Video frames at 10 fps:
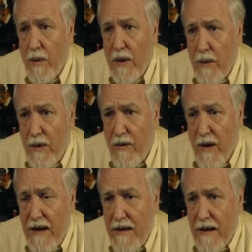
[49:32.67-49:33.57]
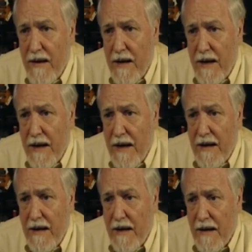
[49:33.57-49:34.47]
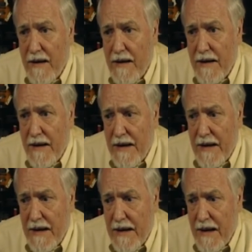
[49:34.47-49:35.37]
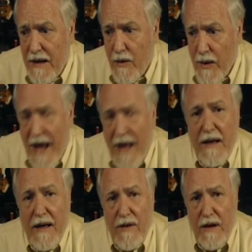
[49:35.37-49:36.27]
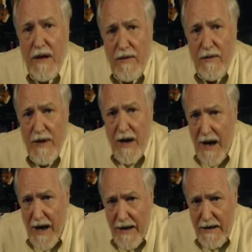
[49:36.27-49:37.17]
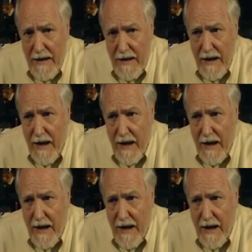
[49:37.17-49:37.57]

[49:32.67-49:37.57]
with faith in the reality of the love of God,